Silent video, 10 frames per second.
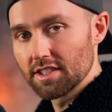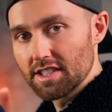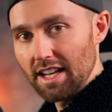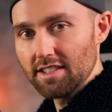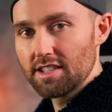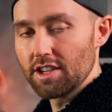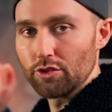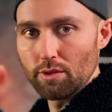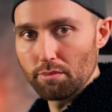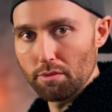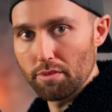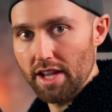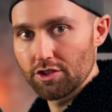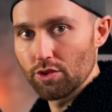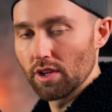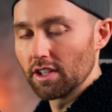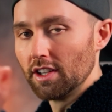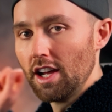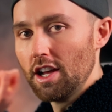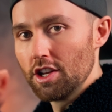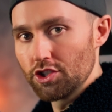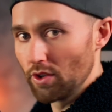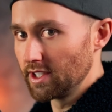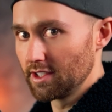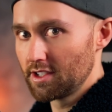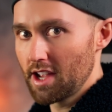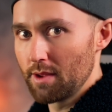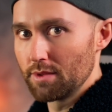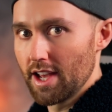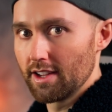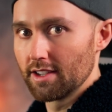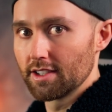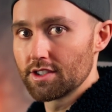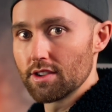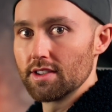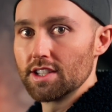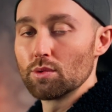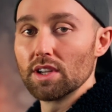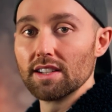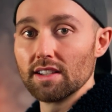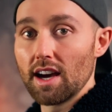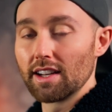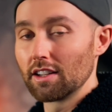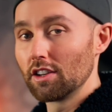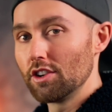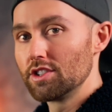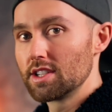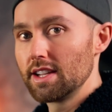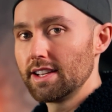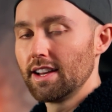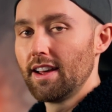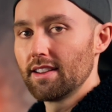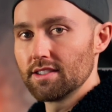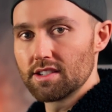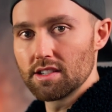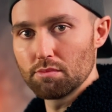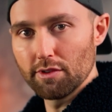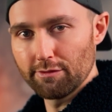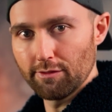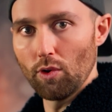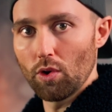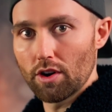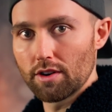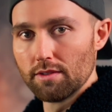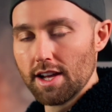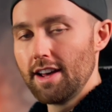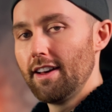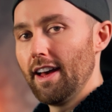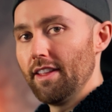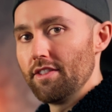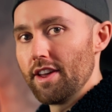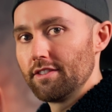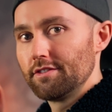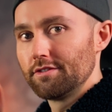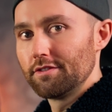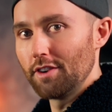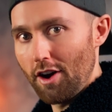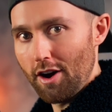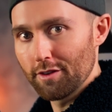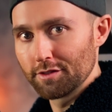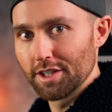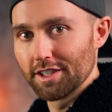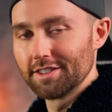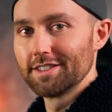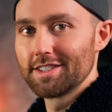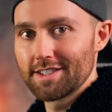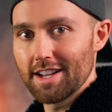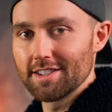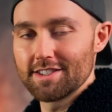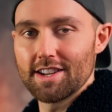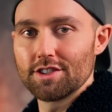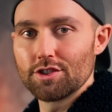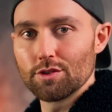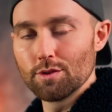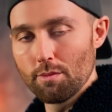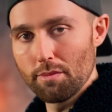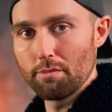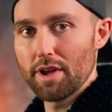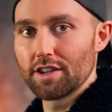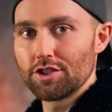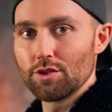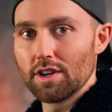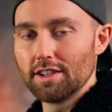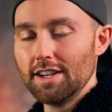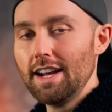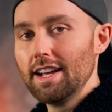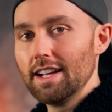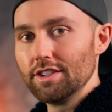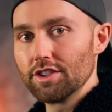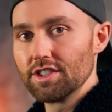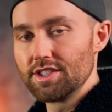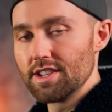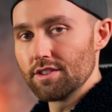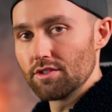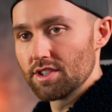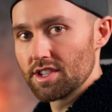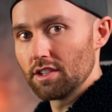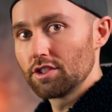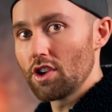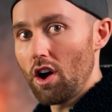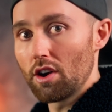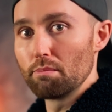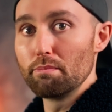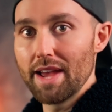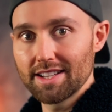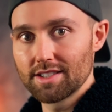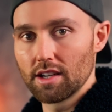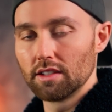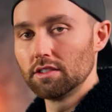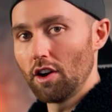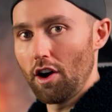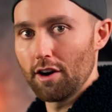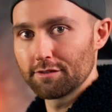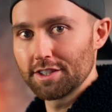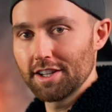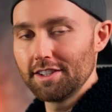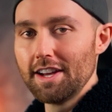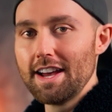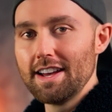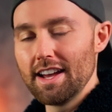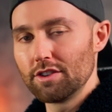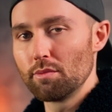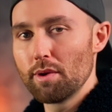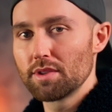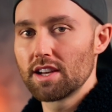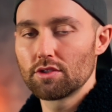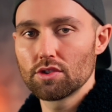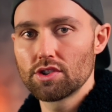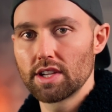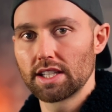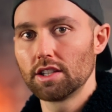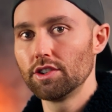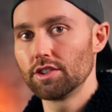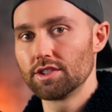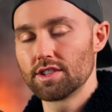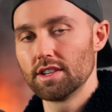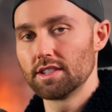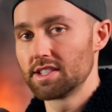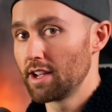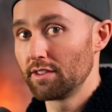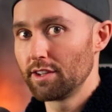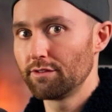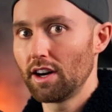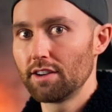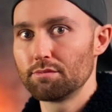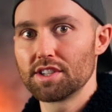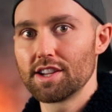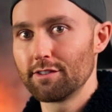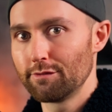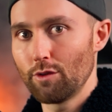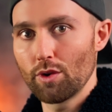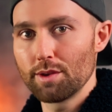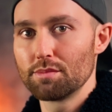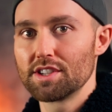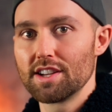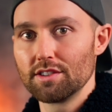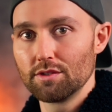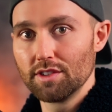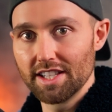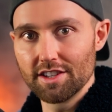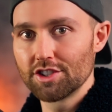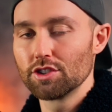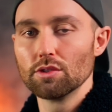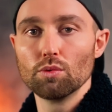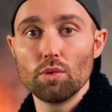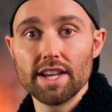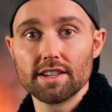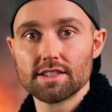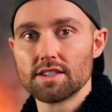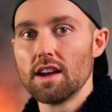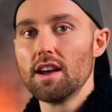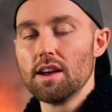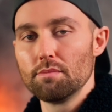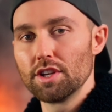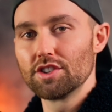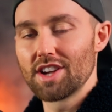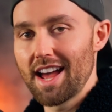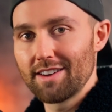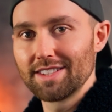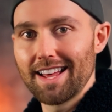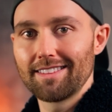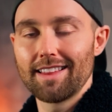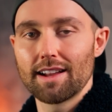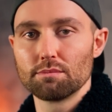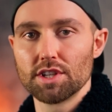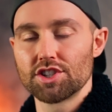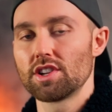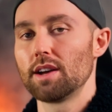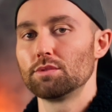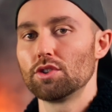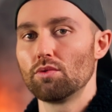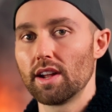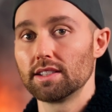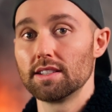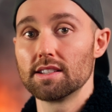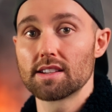Salus Interim Perpetua, showing the same data, so these will align closely. This is before, and then after Seller Central, Perpetua. You can see the results are better after. And remember that also includes the 75%, 40% initial weeks because I haven't had that much time to run these